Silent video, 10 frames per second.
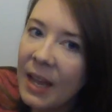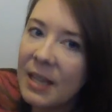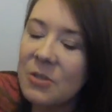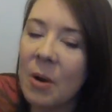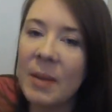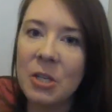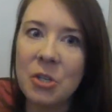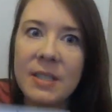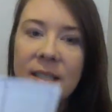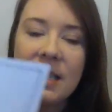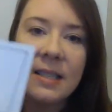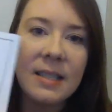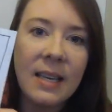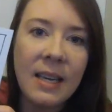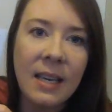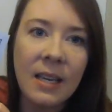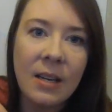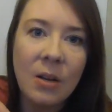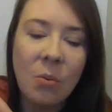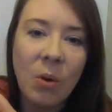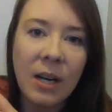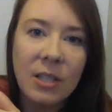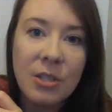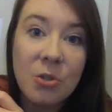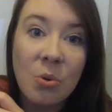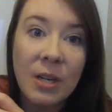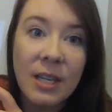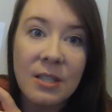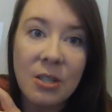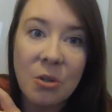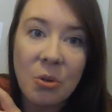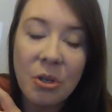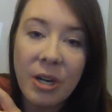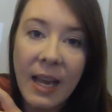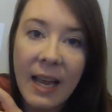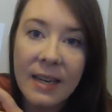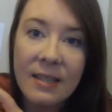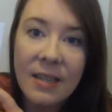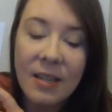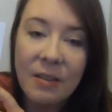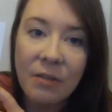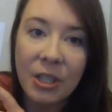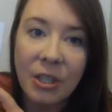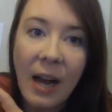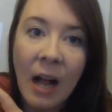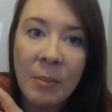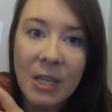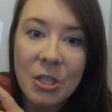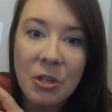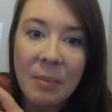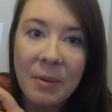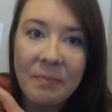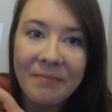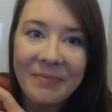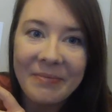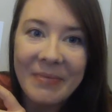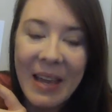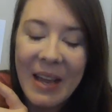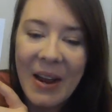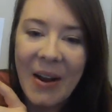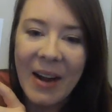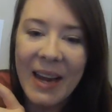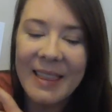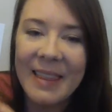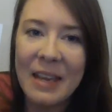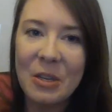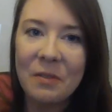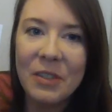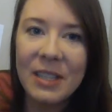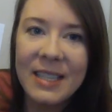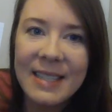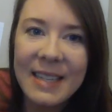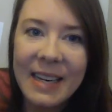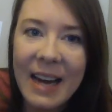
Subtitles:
So I'm interested to see what stories you create for your comic strip. All right, thank you for listening.